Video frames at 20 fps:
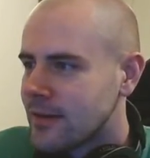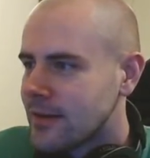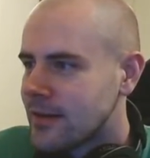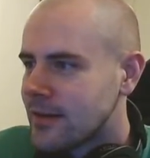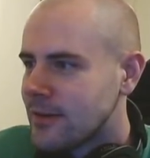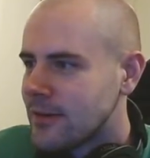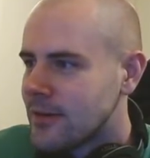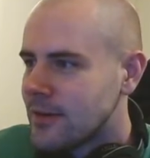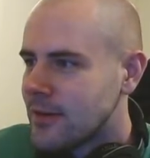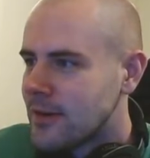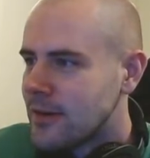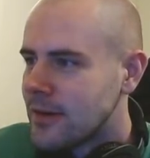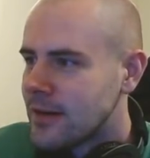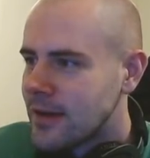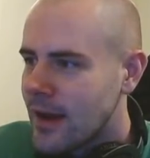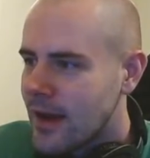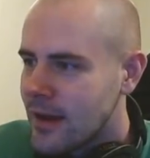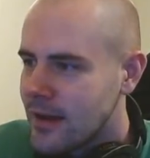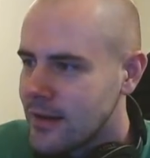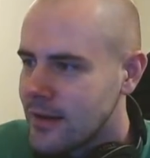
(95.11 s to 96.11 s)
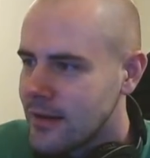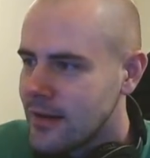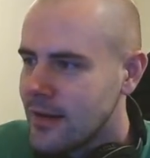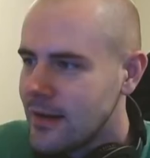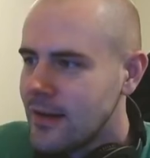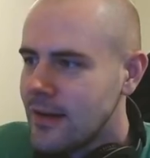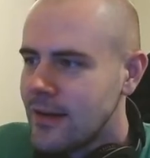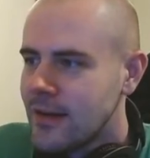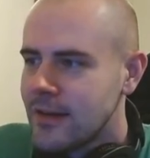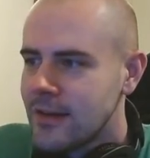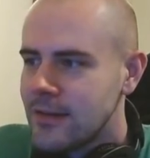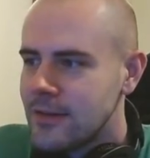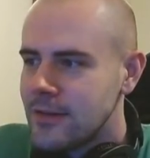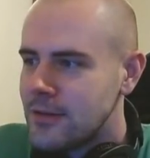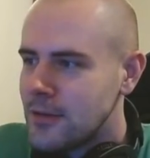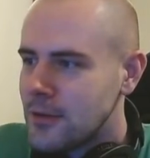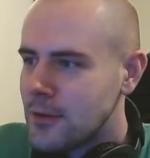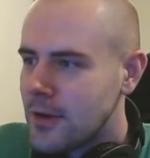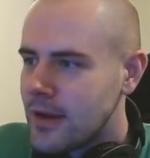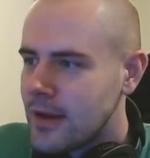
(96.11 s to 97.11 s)
Like, here you go again, you
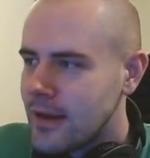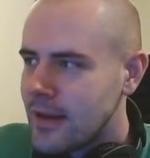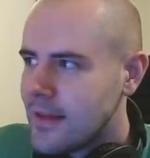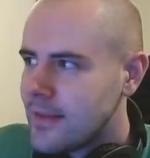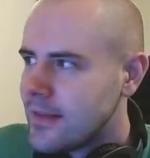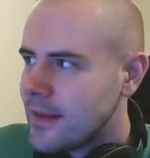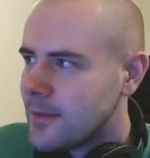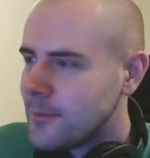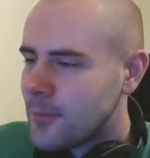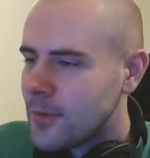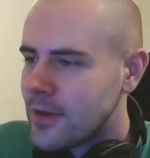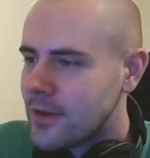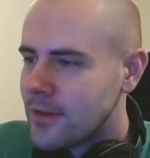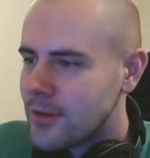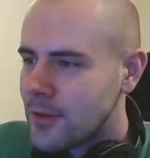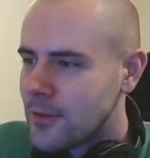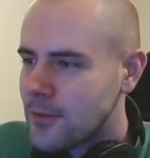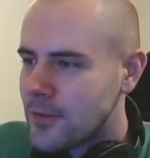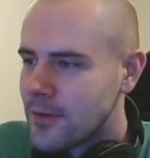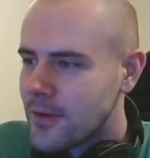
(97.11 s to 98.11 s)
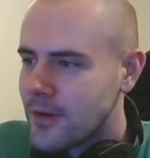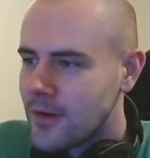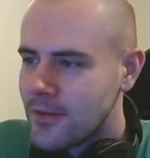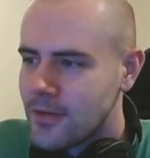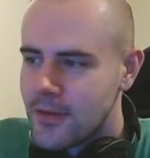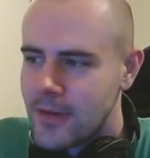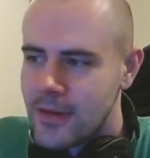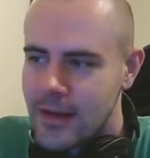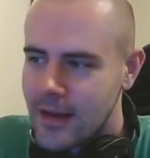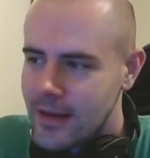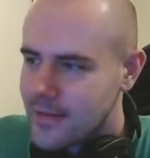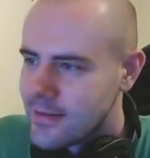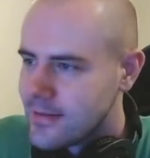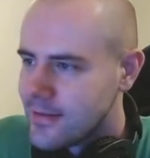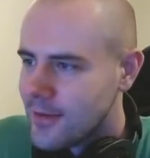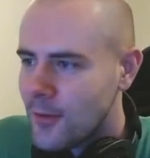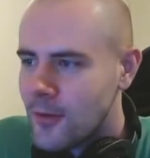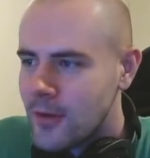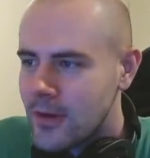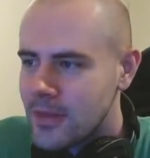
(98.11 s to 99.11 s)
do it, and then when it's over,
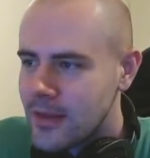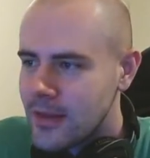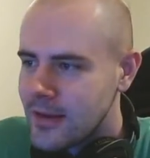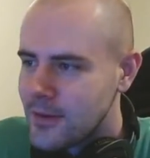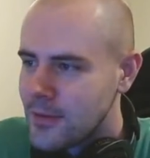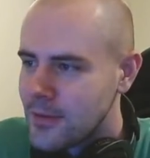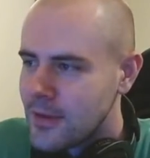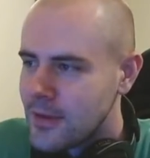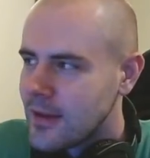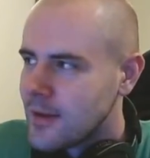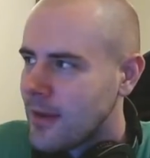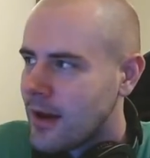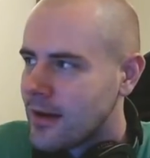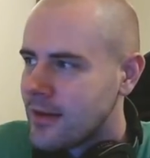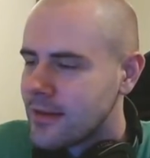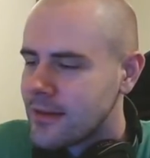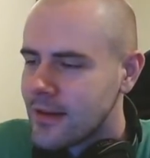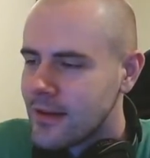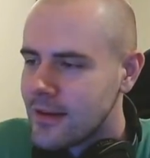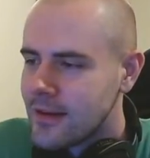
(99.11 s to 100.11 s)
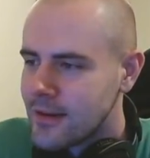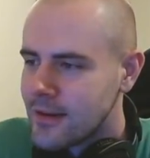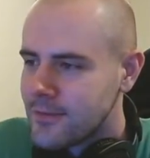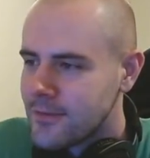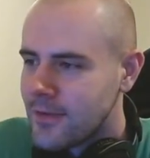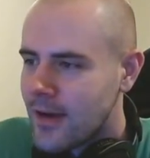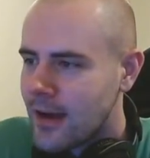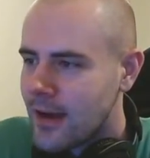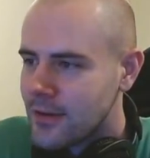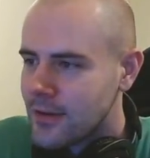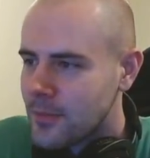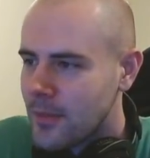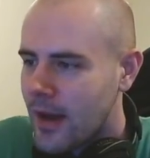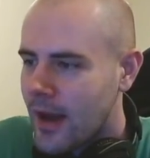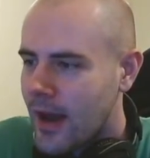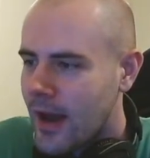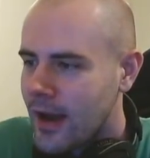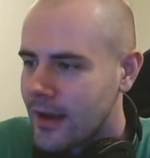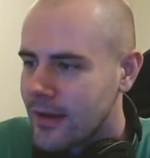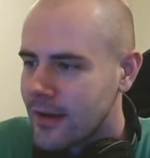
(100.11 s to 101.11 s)
the only thing you think about is getting your files
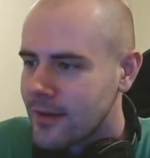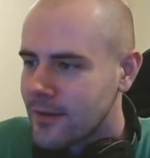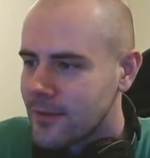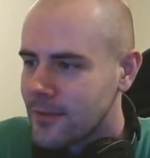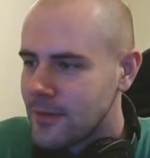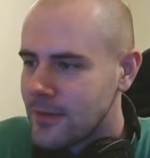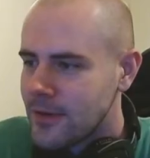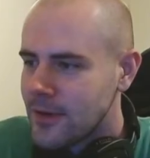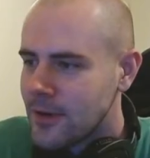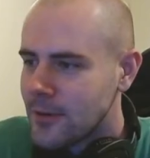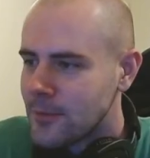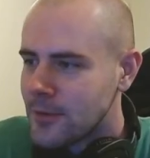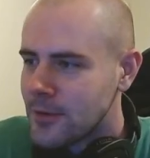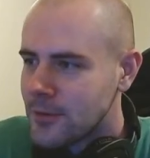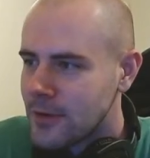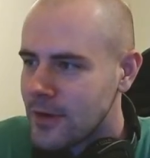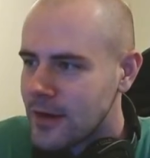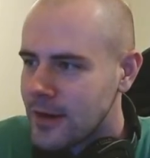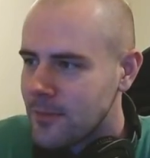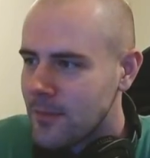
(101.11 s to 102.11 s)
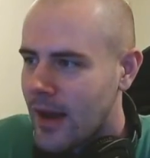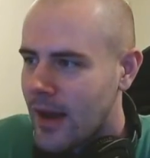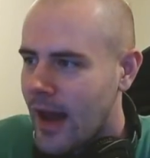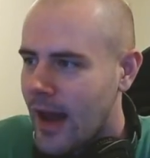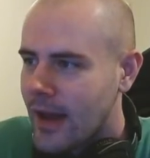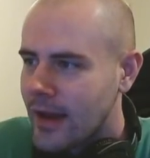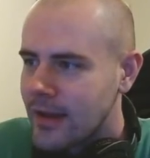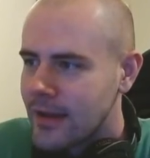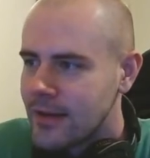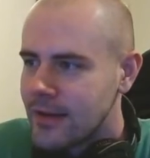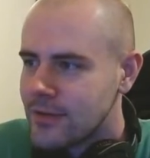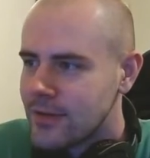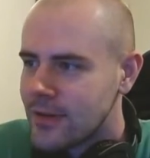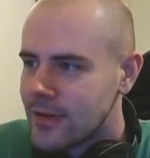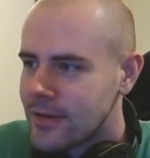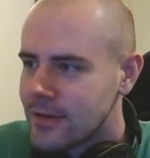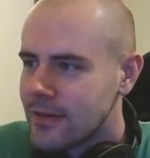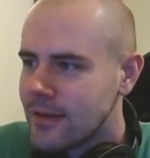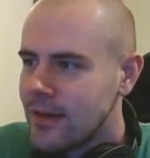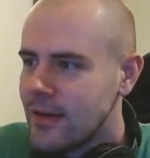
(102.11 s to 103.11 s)
back, retreating back, and
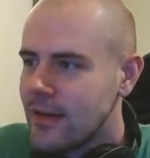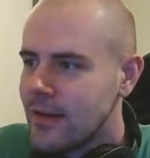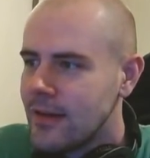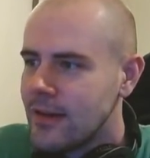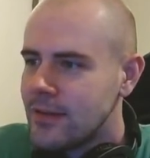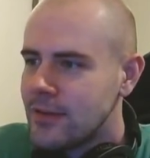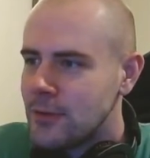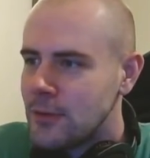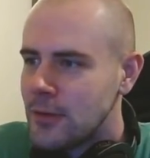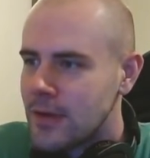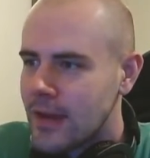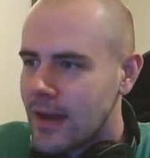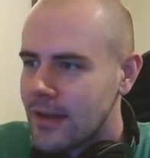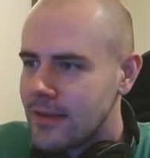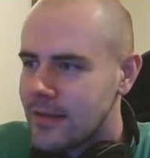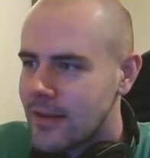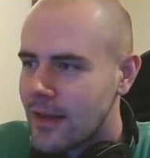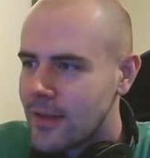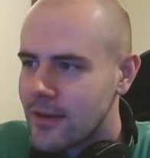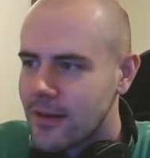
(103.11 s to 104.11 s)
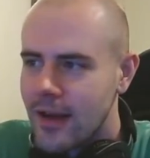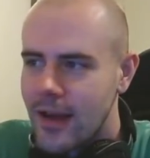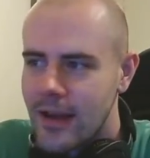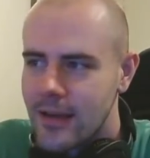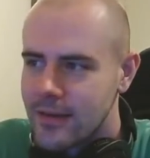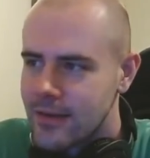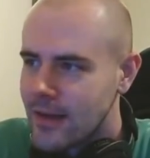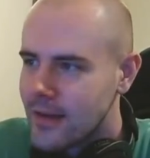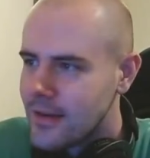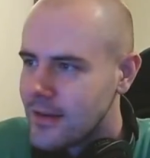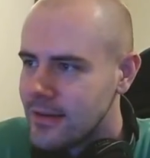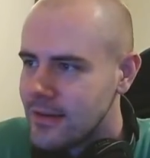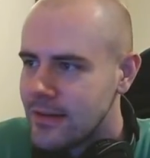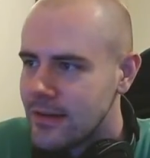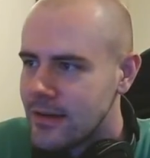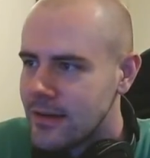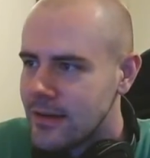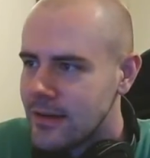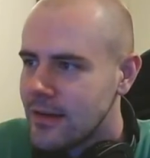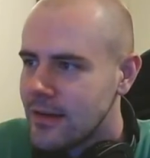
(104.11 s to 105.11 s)
just doing another SAED.